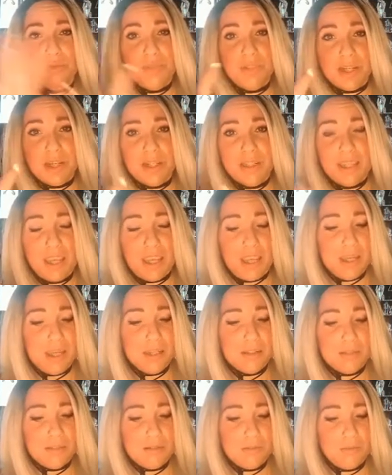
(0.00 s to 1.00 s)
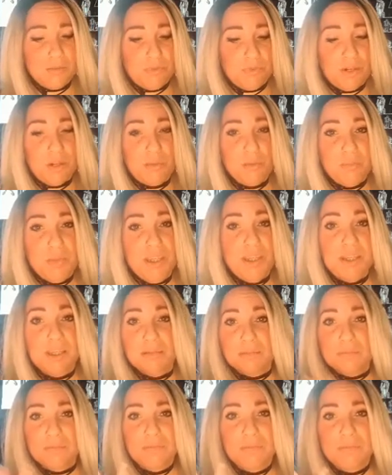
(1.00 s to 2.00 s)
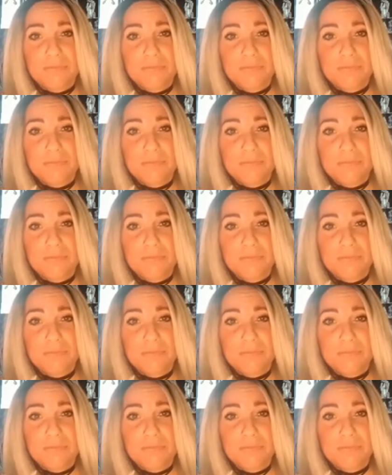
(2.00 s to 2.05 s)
dedicate for being